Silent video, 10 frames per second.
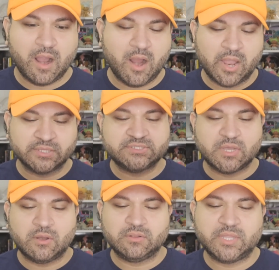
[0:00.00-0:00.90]
all right,
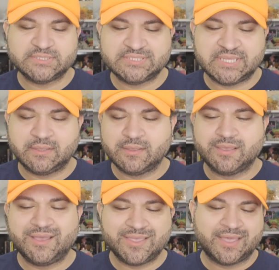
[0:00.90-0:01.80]
so let's see.
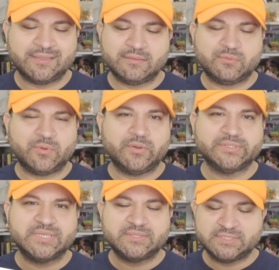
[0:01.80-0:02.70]
Again, we
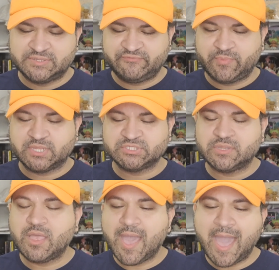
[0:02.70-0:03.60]
always get this
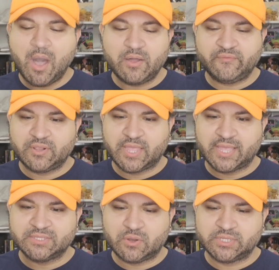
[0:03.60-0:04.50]
information. However, like
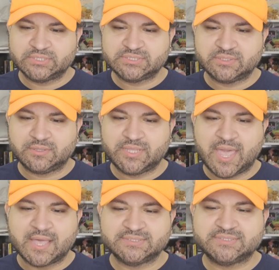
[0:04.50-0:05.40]
I noticed,
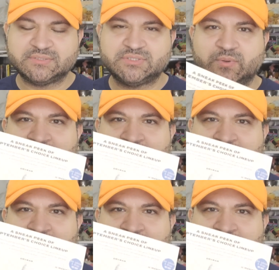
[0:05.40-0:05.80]
yes, so